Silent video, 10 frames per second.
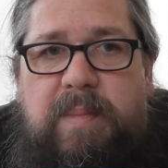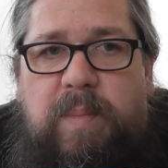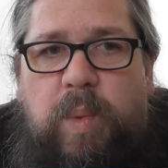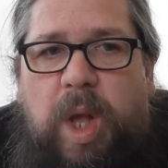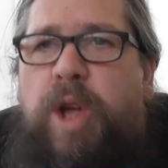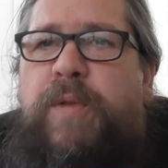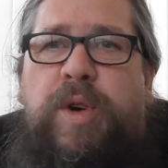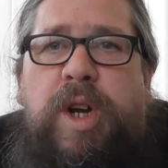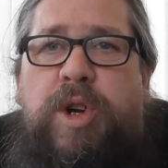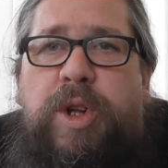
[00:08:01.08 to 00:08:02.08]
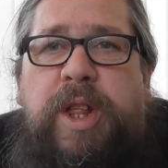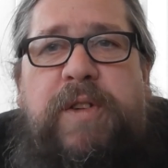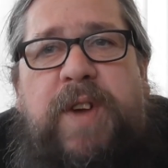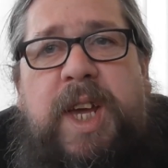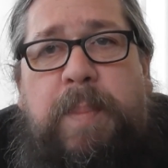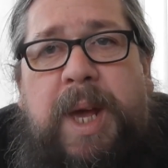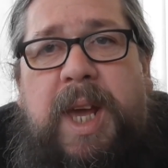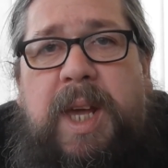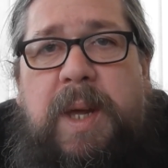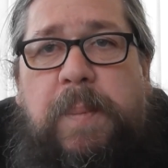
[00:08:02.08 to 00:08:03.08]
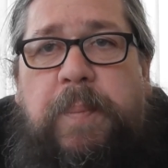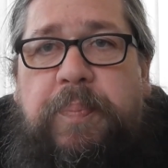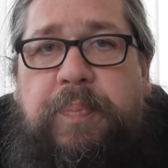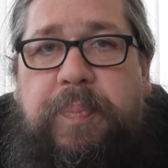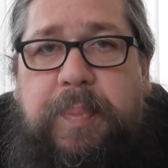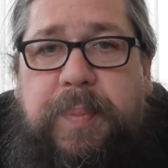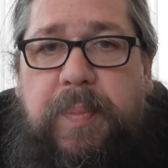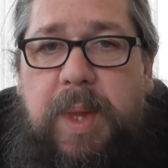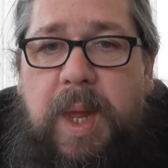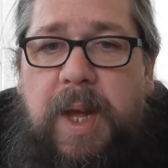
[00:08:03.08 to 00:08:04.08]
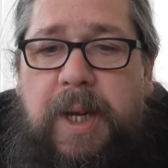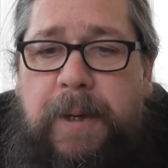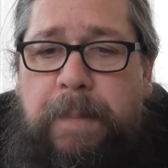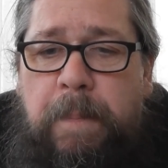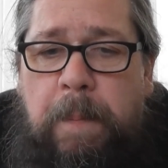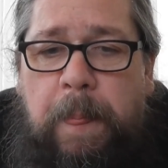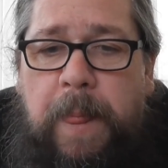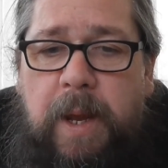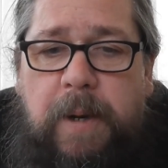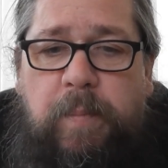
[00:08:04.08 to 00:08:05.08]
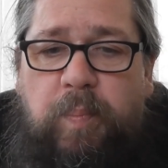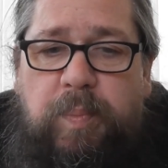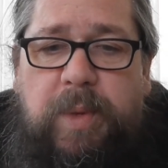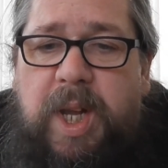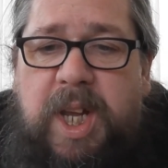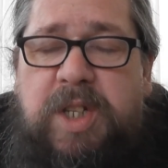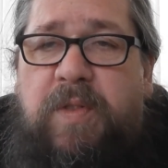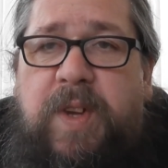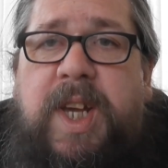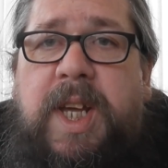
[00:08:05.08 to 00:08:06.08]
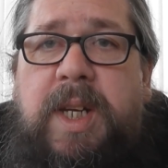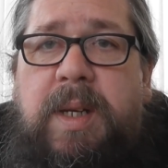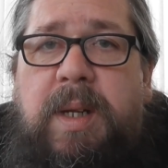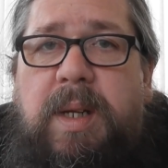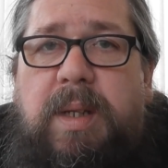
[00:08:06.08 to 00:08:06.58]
well, a lot of folk are calling it the fake bake. It is a vegan